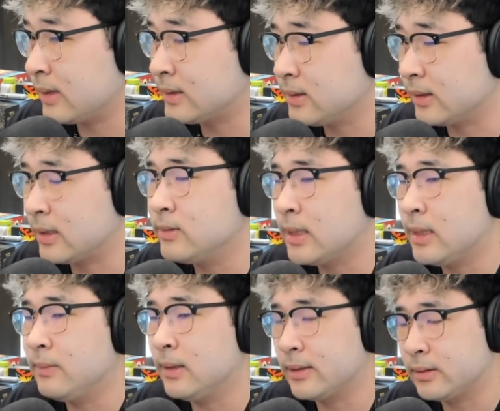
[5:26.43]
That's like, he was telling
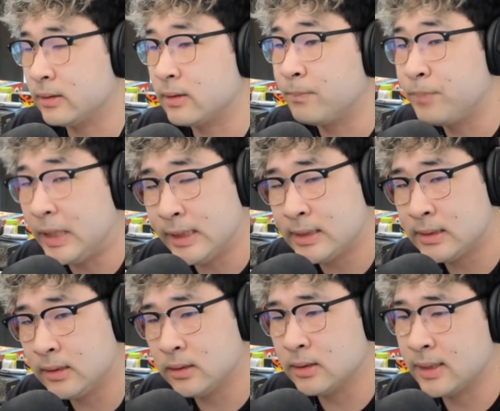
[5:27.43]
me like the biggest
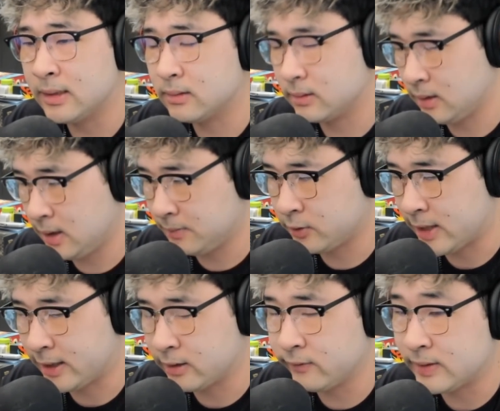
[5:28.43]
thing to keep
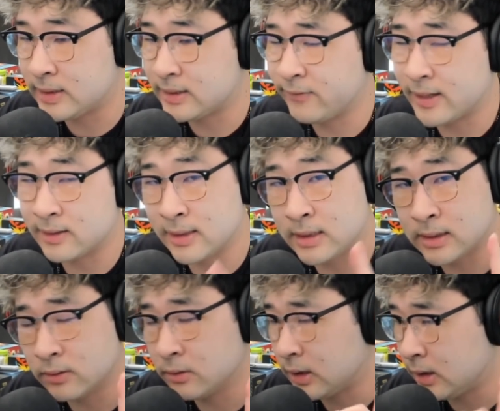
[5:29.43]
track of is the fact that he's
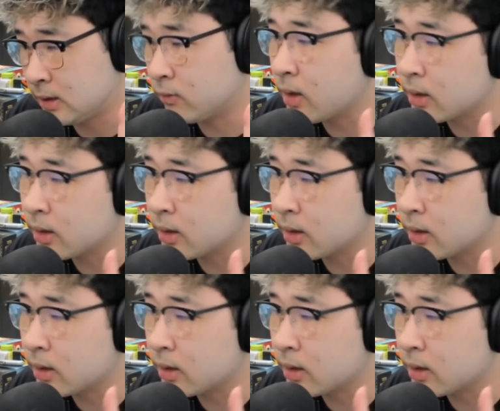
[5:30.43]
still eating